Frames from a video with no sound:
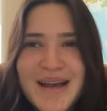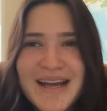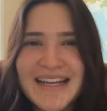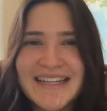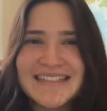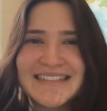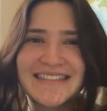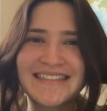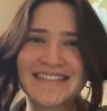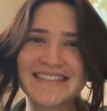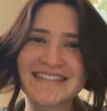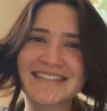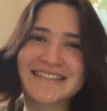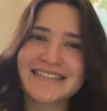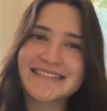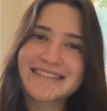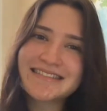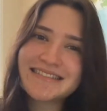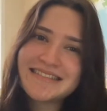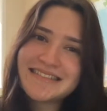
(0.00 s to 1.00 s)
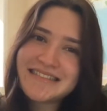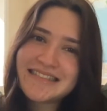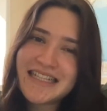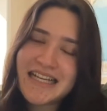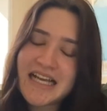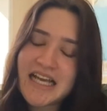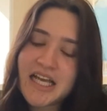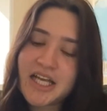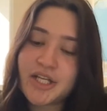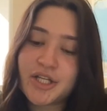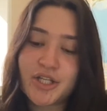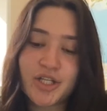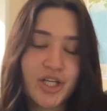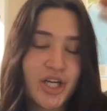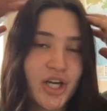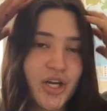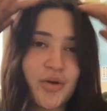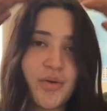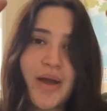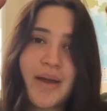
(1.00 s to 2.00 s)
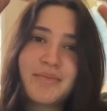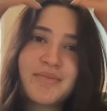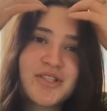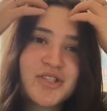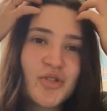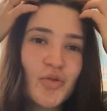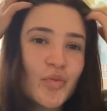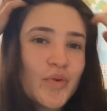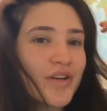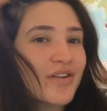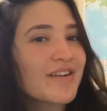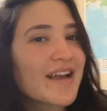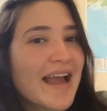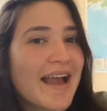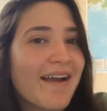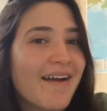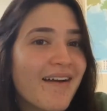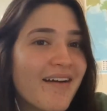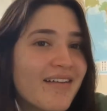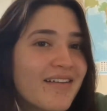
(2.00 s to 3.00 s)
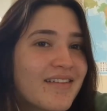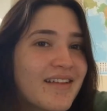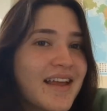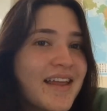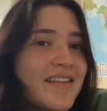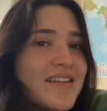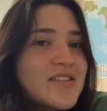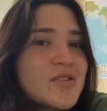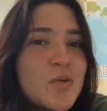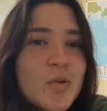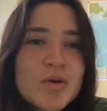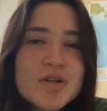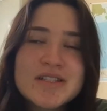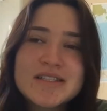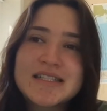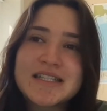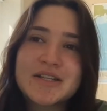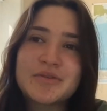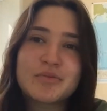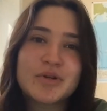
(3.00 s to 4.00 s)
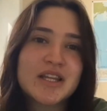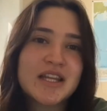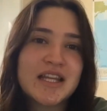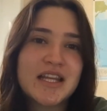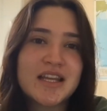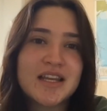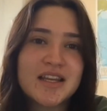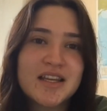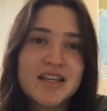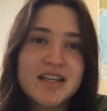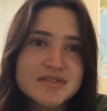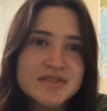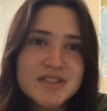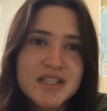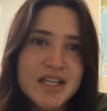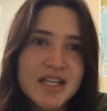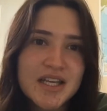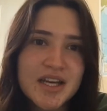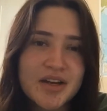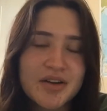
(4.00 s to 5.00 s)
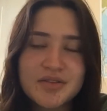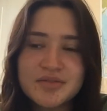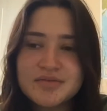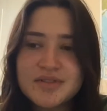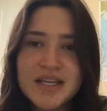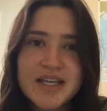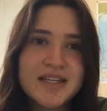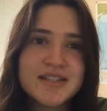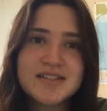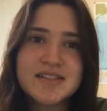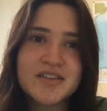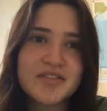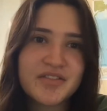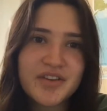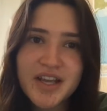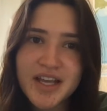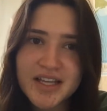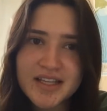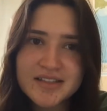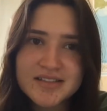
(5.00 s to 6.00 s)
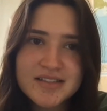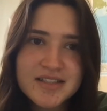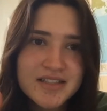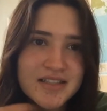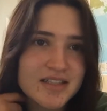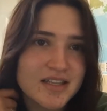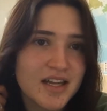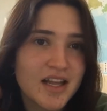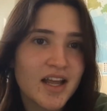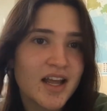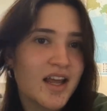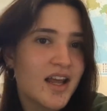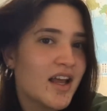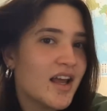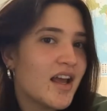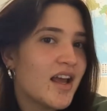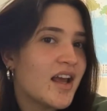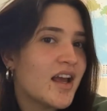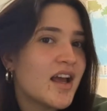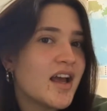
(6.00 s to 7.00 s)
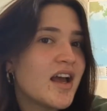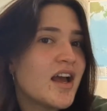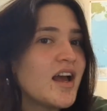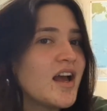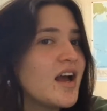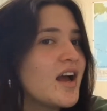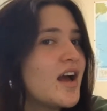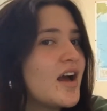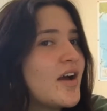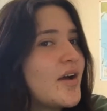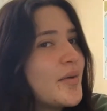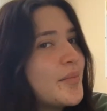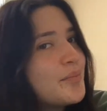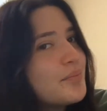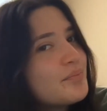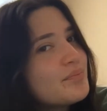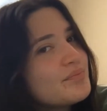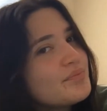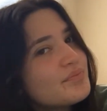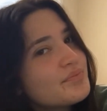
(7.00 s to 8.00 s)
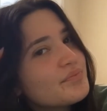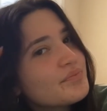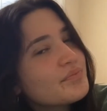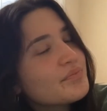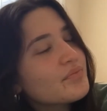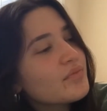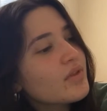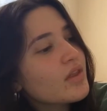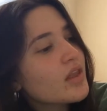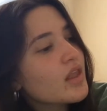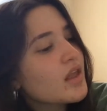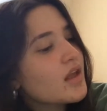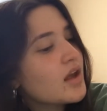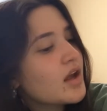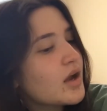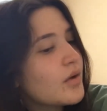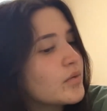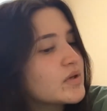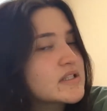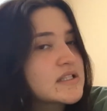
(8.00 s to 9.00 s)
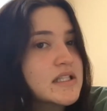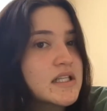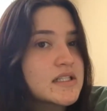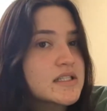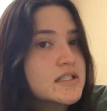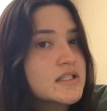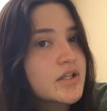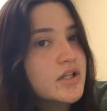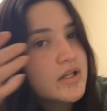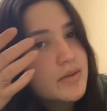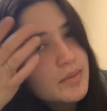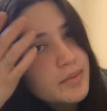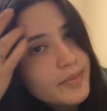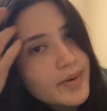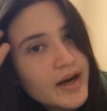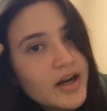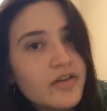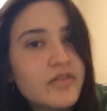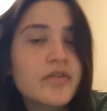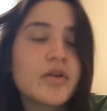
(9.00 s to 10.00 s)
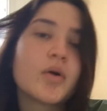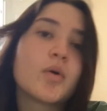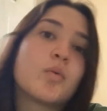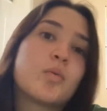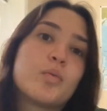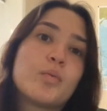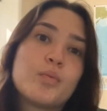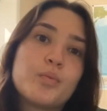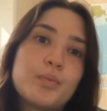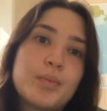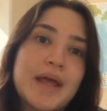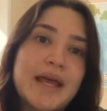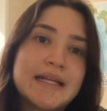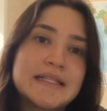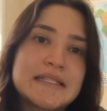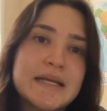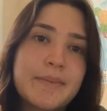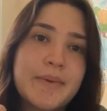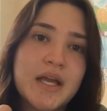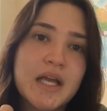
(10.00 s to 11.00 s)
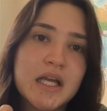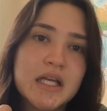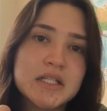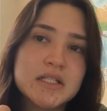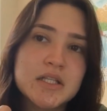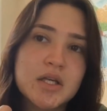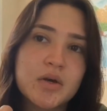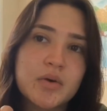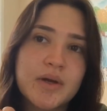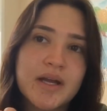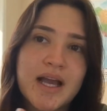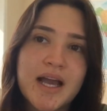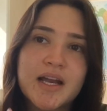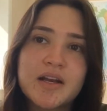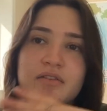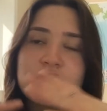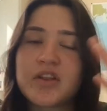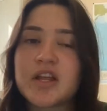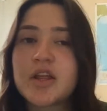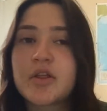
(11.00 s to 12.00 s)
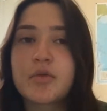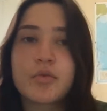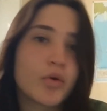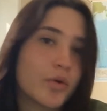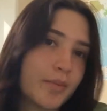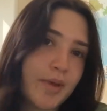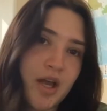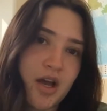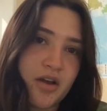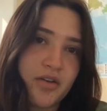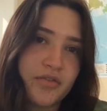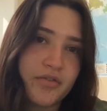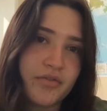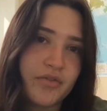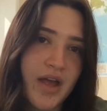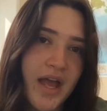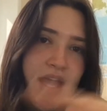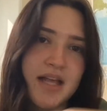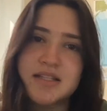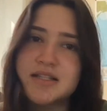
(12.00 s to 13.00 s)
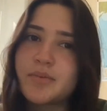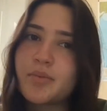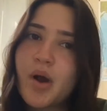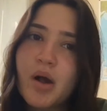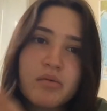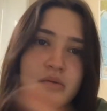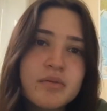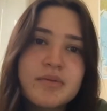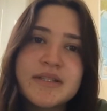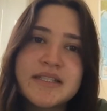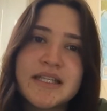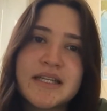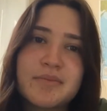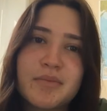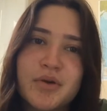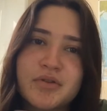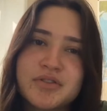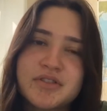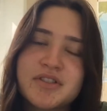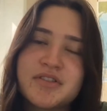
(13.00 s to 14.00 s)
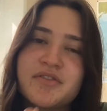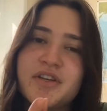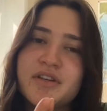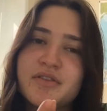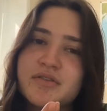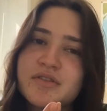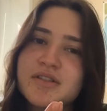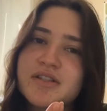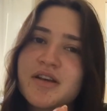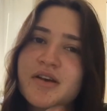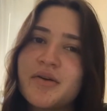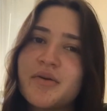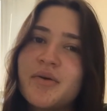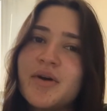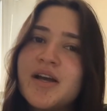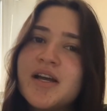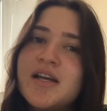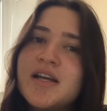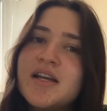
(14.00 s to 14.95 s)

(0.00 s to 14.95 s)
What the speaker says: but, you know, I'm just a real gal, and this quarantine really, you know, hit us in the face. And I wasn't necessarily prepared for a pandemic, so it kind of like threw me off, as it probably did most of you. So